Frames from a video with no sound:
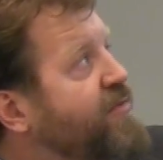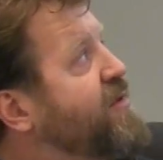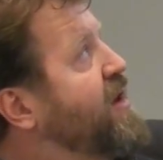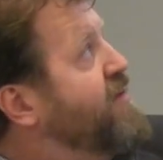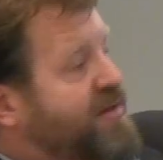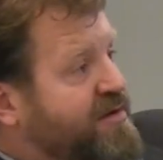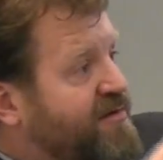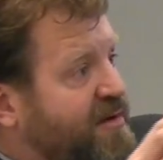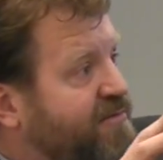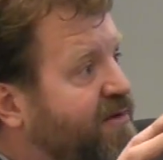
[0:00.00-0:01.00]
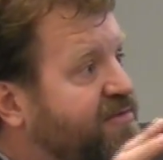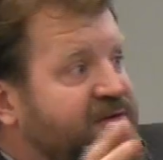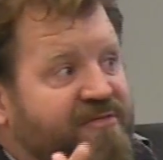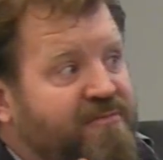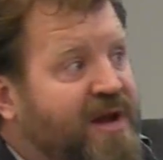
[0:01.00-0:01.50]
It involves a
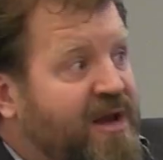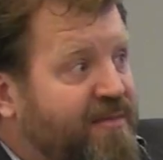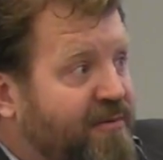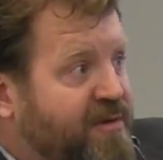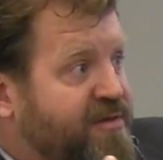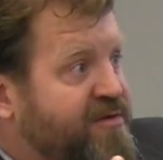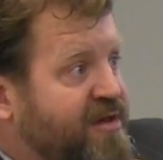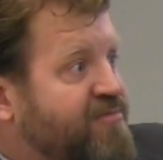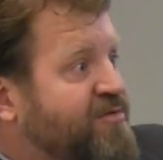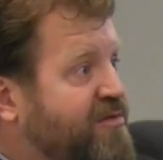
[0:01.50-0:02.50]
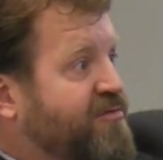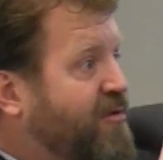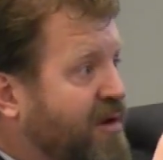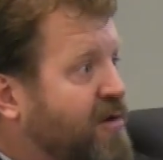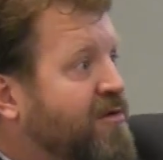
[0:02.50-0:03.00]
different medium, I would suggest, which is the
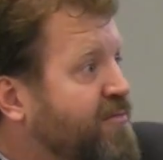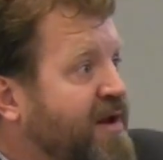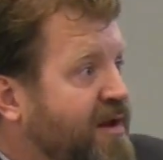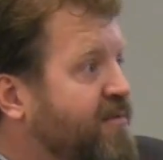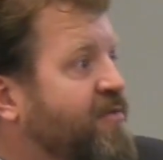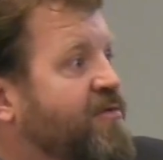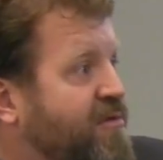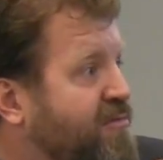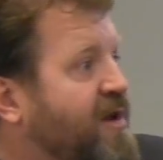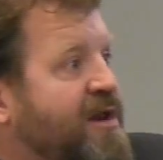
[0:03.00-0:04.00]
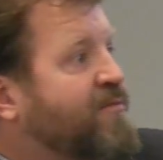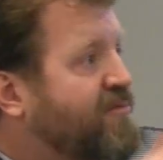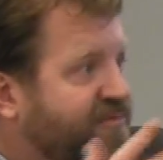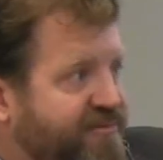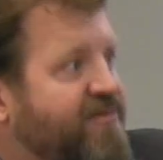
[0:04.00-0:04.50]
critical medium and sort of the medium
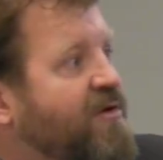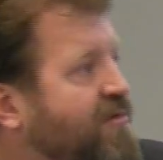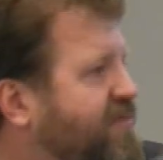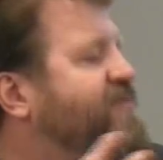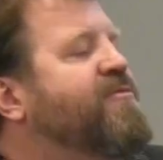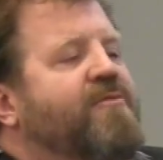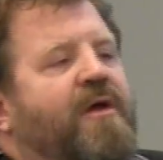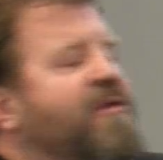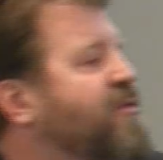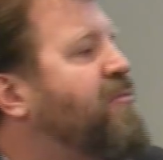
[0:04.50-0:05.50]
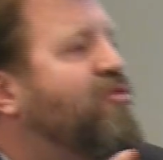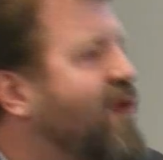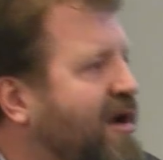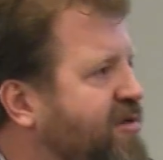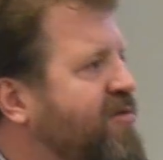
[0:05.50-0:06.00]
of the
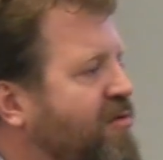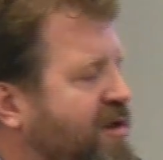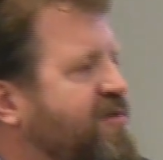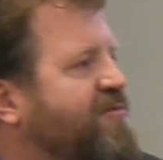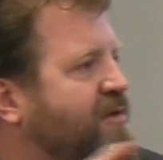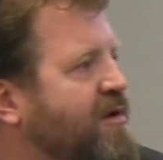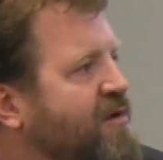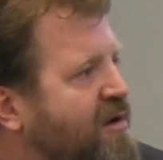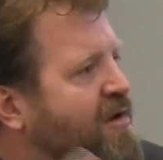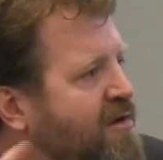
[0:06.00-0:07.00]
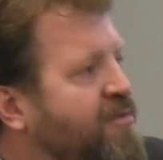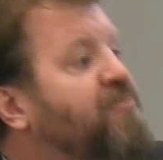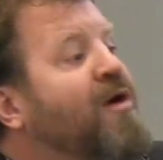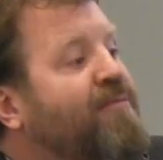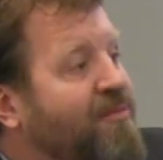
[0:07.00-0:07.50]
press, or at least of the
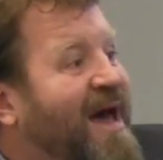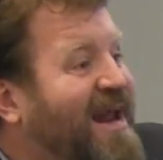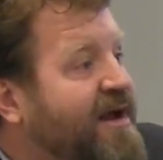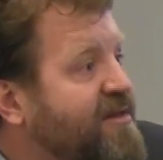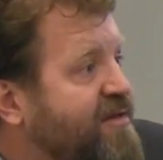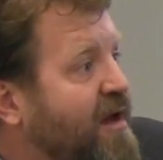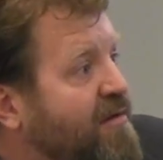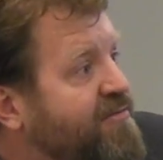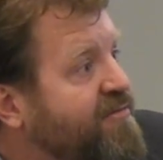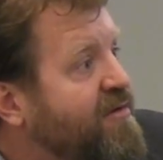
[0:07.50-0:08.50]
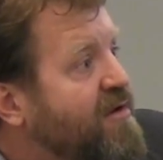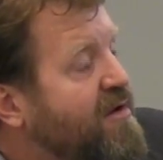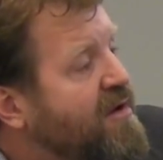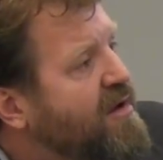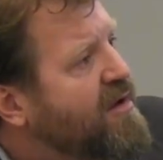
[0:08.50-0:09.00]
problematic itself.
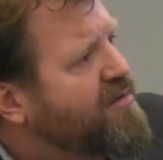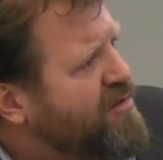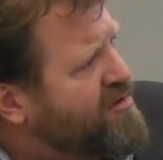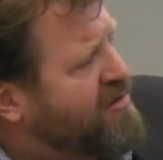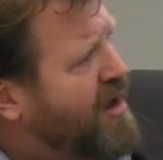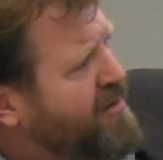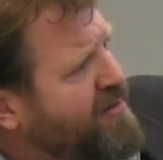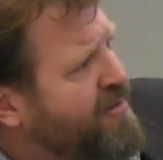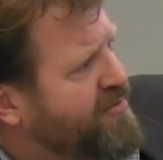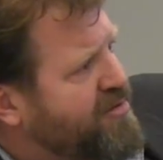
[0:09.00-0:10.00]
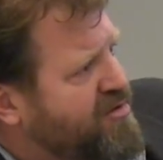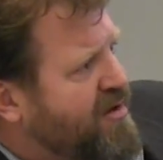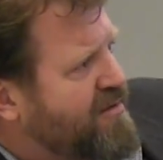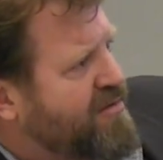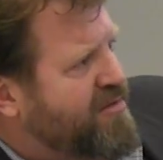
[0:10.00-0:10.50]
So could you comment upon those two
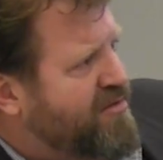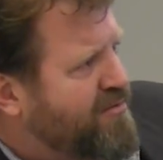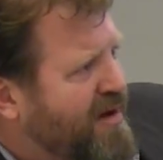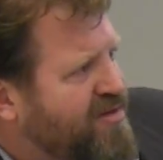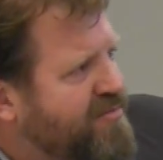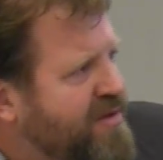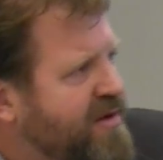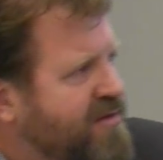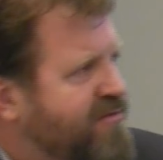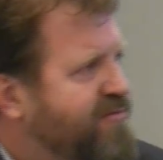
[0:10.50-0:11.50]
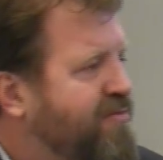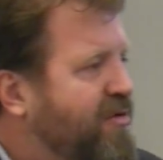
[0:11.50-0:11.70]
possibilities of